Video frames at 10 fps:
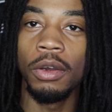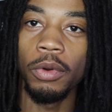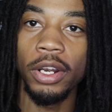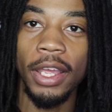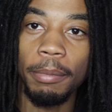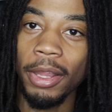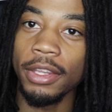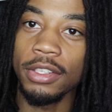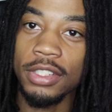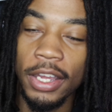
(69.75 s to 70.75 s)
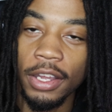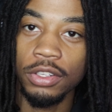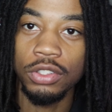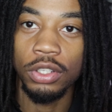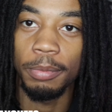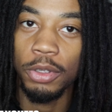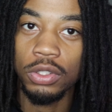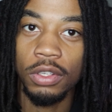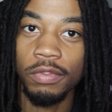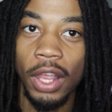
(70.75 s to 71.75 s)
where they play the sounds or the
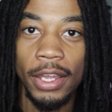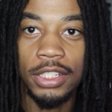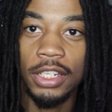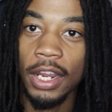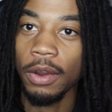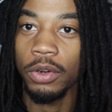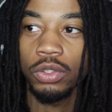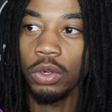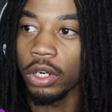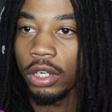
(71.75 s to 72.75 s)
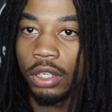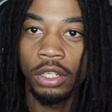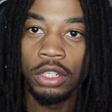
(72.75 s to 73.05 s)
music for like 10 hours, or